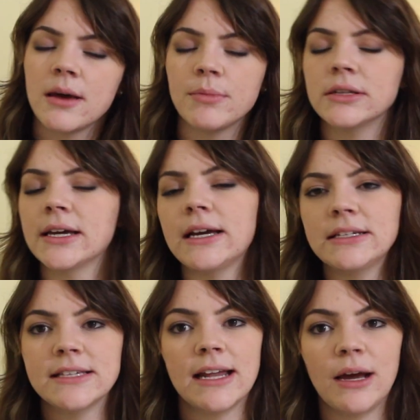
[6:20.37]
but like I
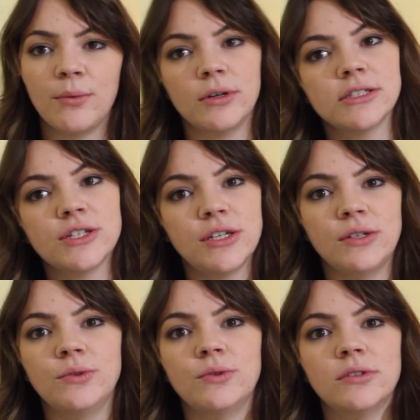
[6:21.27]
said, I want
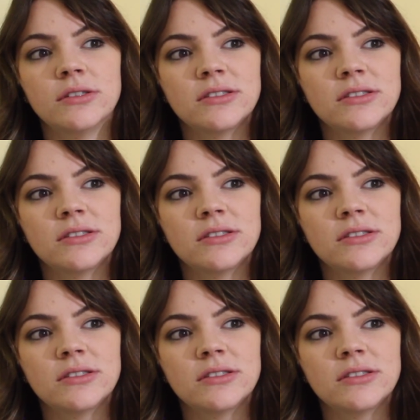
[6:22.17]
to